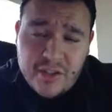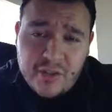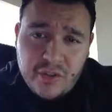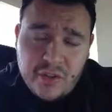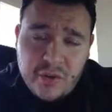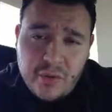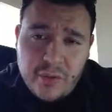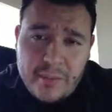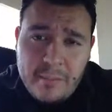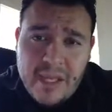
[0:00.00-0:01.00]
So
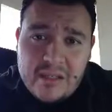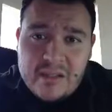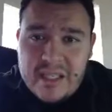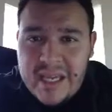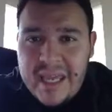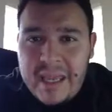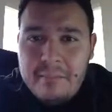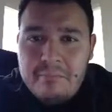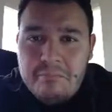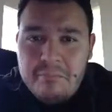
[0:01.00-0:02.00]
it makes the
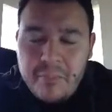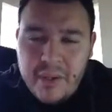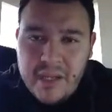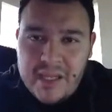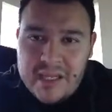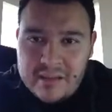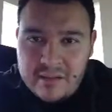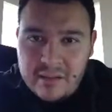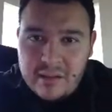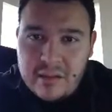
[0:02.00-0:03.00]
game pretty
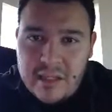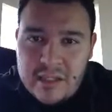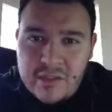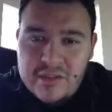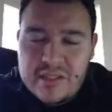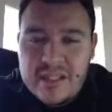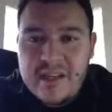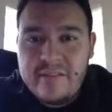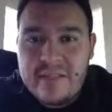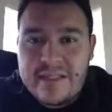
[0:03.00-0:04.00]
easy. It doesn't
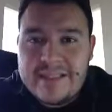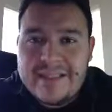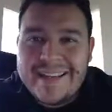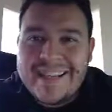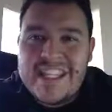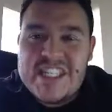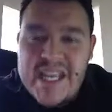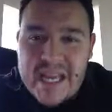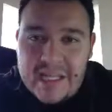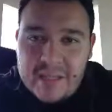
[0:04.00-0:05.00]
give it like a
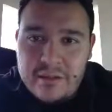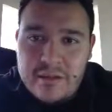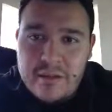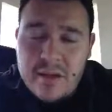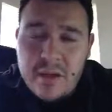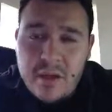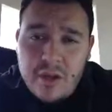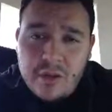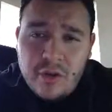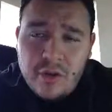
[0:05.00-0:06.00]
challenge.
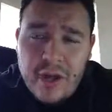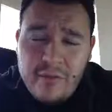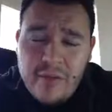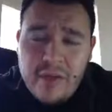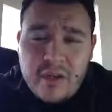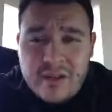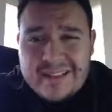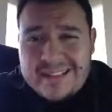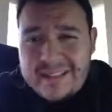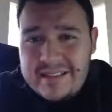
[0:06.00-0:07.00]
So I figured
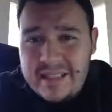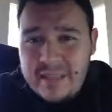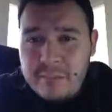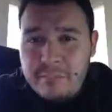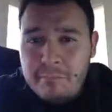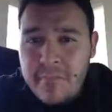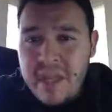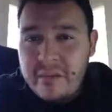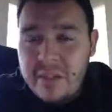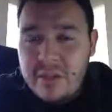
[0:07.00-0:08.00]
that this game
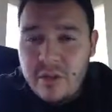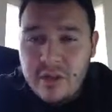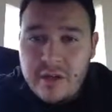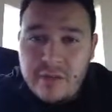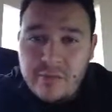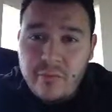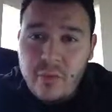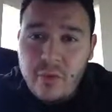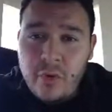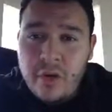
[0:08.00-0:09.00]
may be targeted
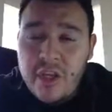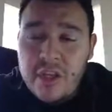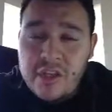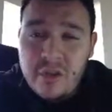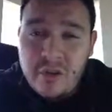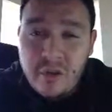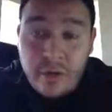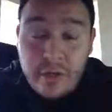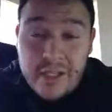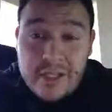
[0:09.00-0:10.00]
for younger
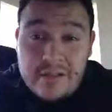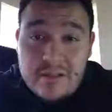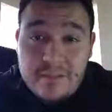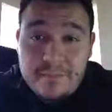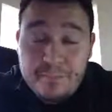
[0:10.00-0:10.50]
audience,